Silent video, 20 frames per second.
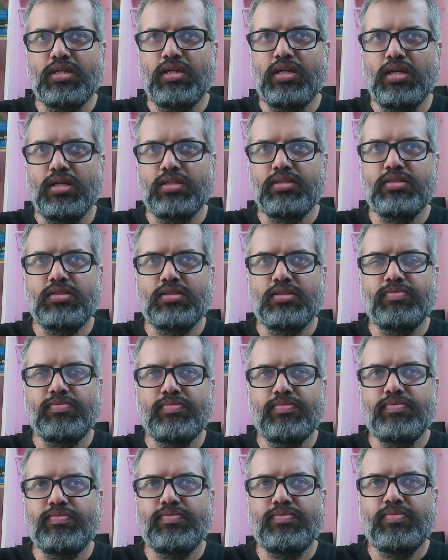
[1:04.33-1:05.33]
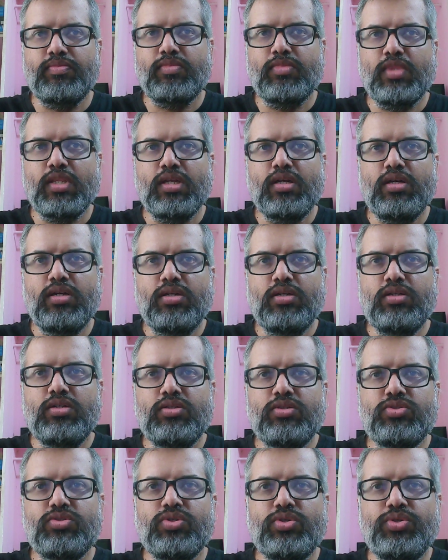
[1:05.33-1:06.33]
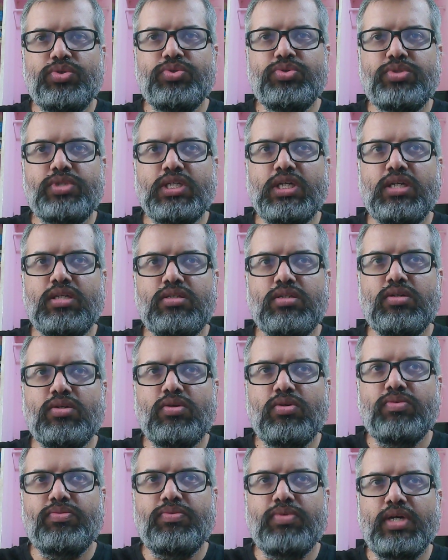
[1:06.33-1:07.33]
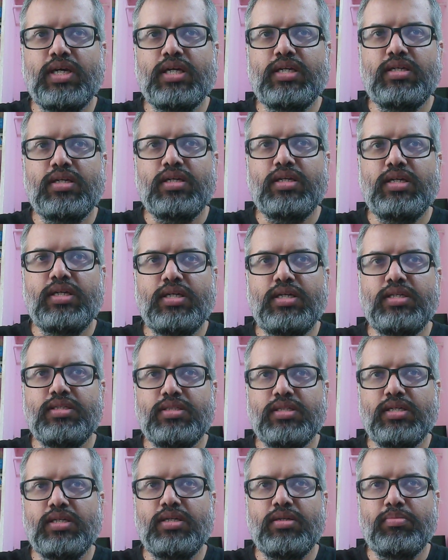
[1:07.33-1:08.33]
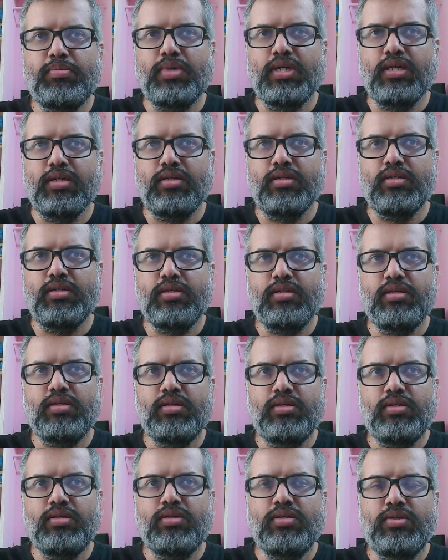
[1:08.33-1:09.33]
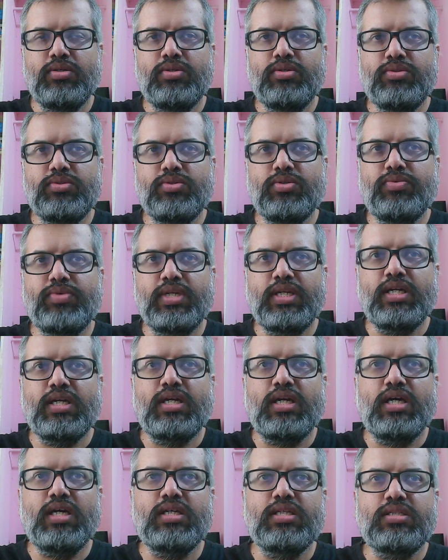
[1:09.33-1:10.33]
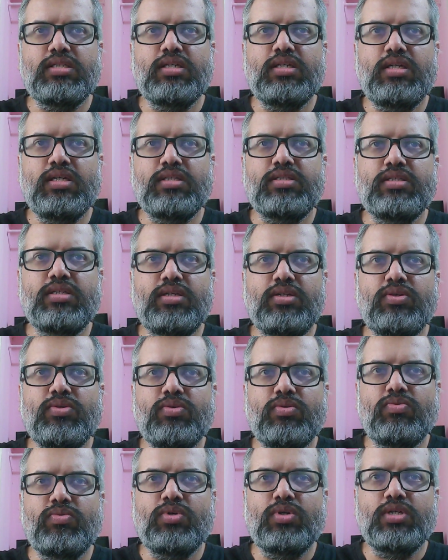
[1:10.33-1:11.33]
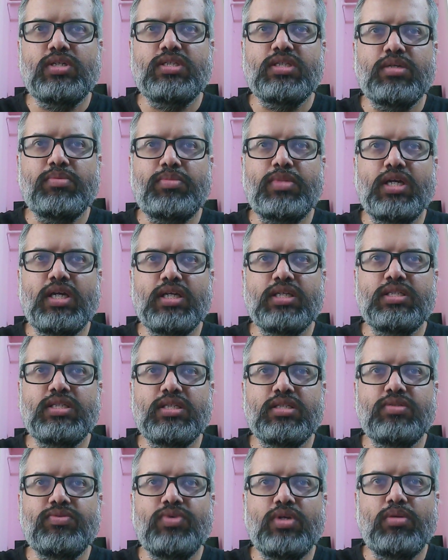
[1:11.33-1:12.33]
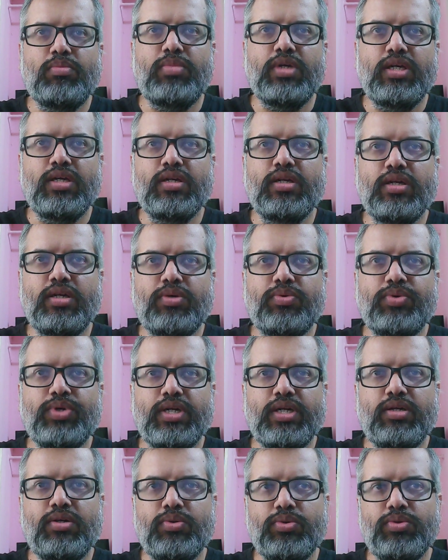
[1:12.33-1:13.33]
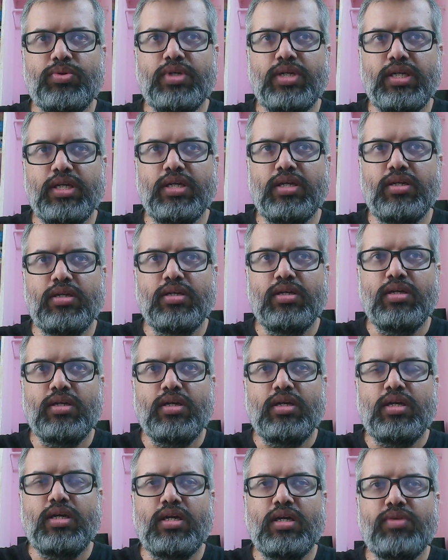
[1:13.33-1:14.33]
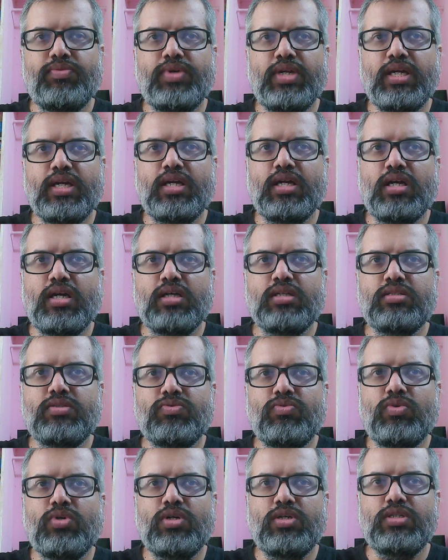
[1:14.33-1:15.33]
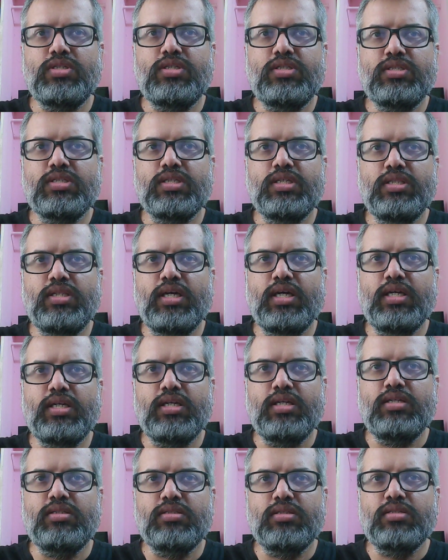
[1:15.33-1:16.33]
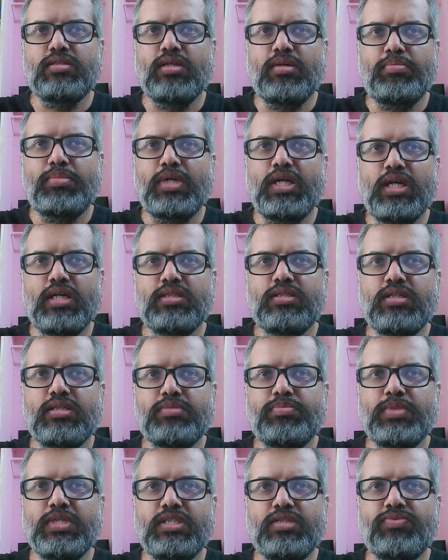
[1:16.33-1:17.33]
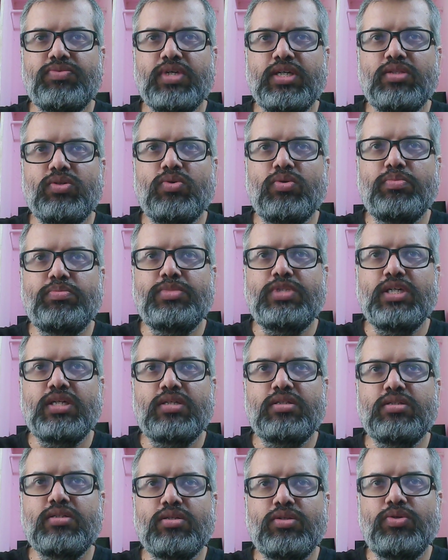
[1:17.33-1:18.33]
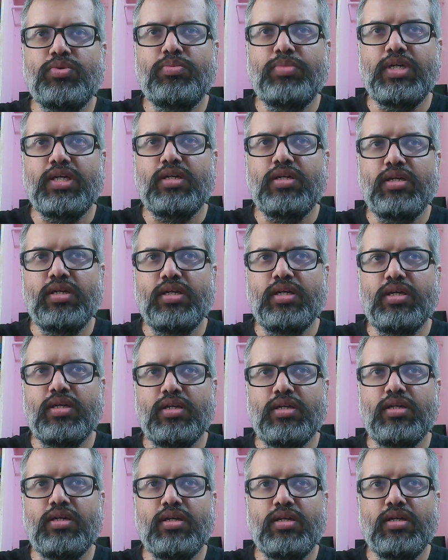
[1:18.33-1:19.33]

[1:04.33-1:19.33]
class. So usage of factory design pattern. So when a class doesn't know what subclasses will be required to create, and when a class wants that its subclasses specify the objects to be created,